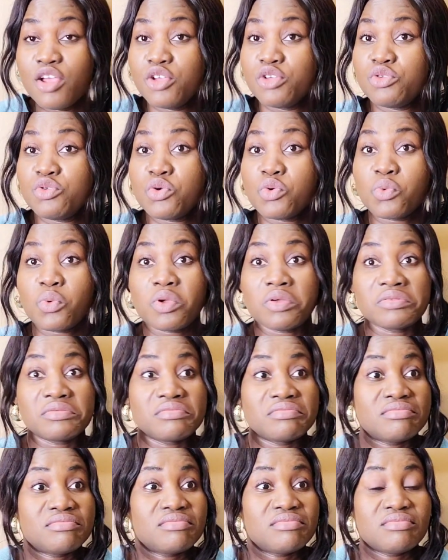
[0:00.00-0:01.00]
You
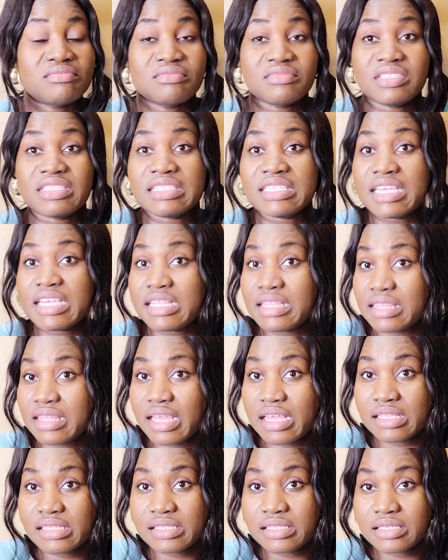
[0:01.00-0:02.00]
will see
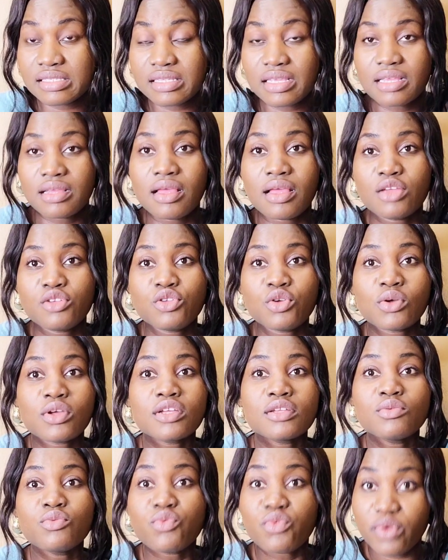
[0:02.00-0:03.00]
things, you
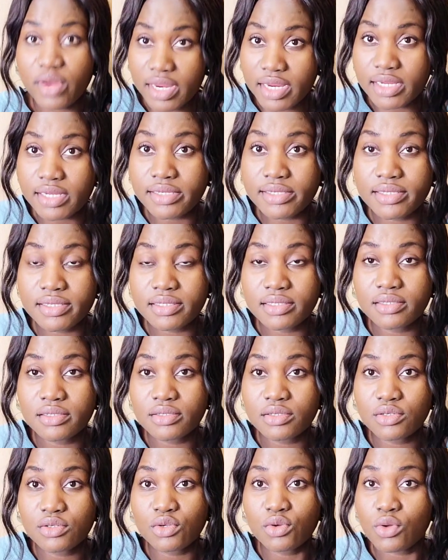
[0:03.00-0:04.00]
can read,
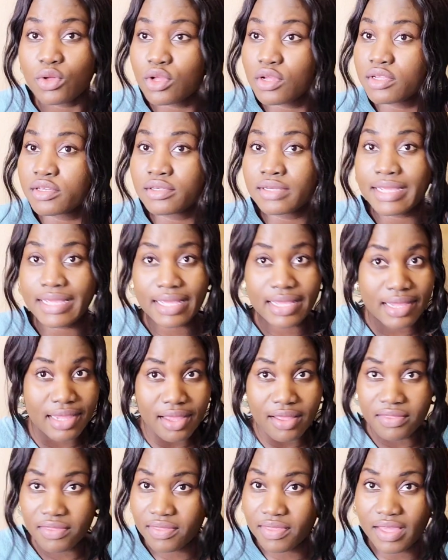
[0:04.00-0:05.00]
you can
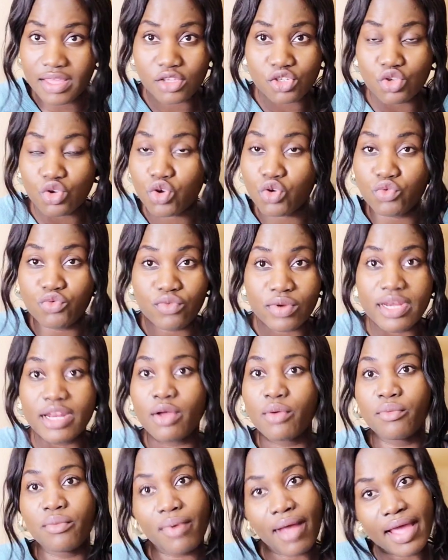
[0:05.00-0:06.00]
hear things, you can read
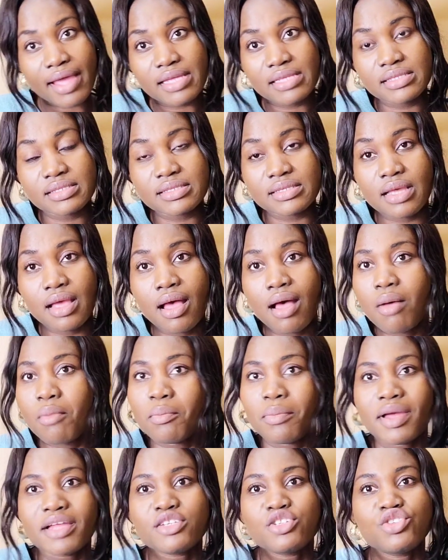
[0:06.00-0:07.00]
and write,
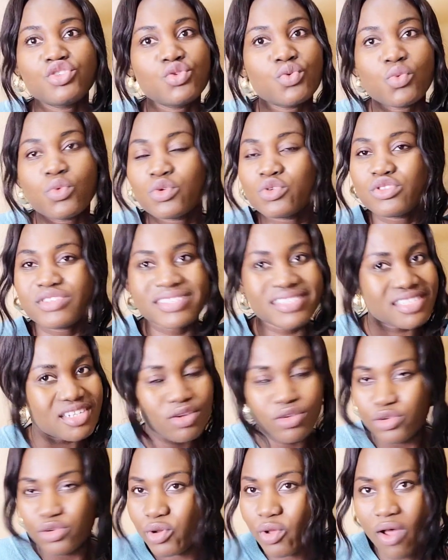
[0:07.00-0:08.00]
but you would
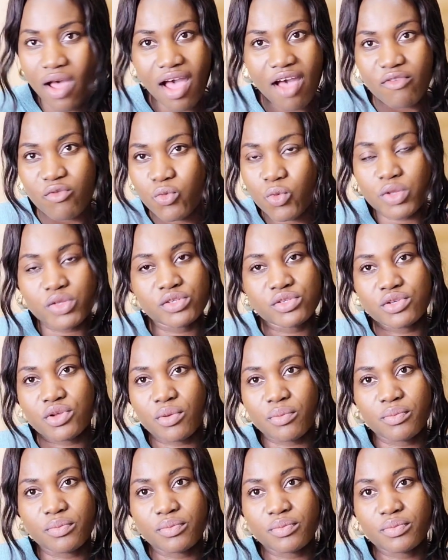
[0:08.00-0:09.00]
still not have wisdom.